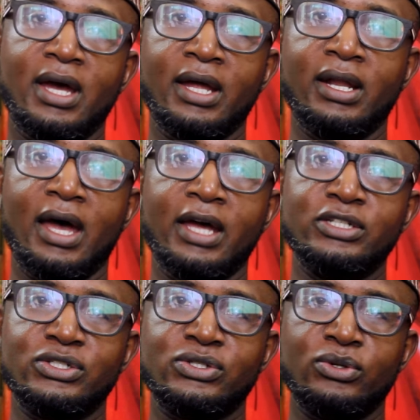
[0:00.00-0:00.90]
And I
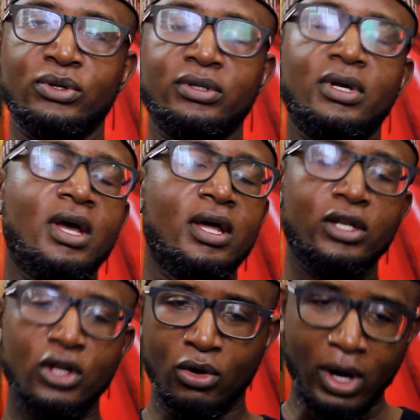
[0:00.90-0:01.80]
just thought,
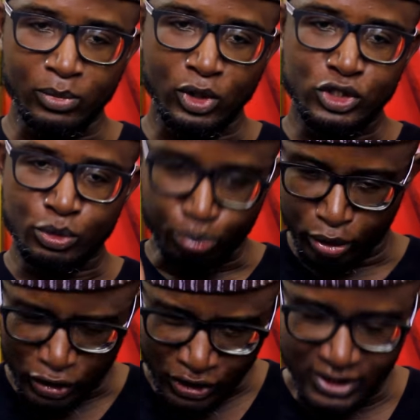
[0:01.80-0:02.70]
no, I'm going to
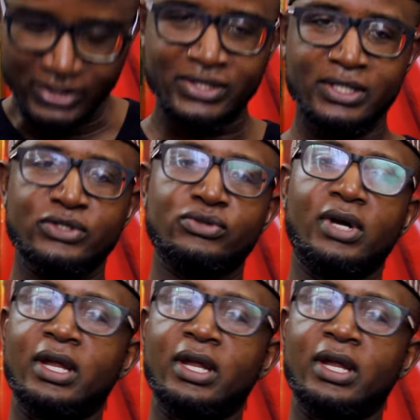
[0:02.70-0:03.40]
push these things through.